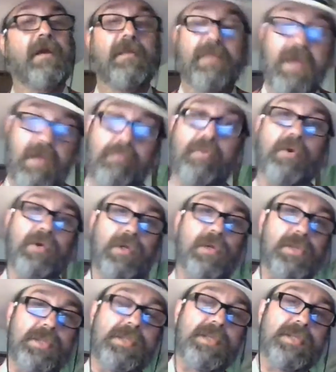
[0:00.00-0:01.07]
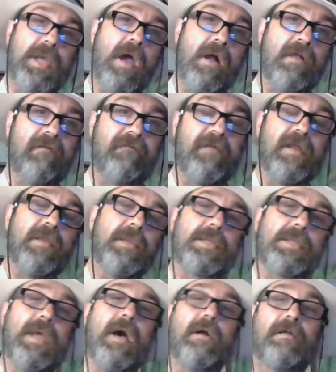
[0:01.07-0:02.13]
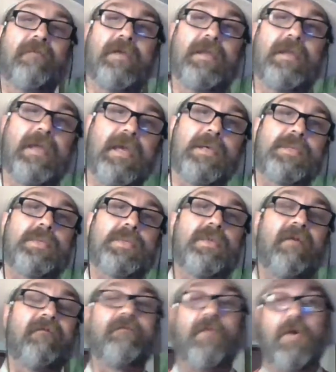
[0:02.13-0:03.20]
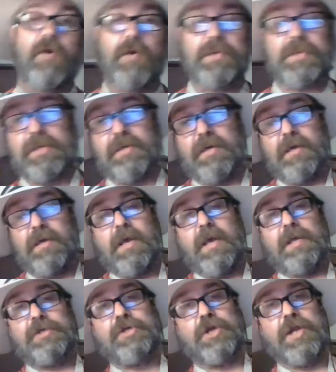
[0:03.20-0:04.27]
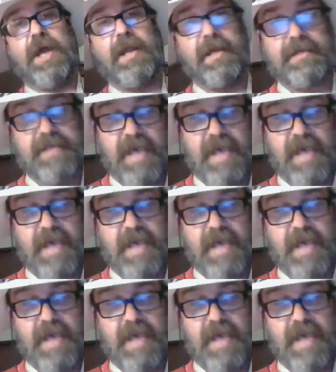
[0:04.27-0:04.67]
and they produce this elephant, and this elephant is the first genetic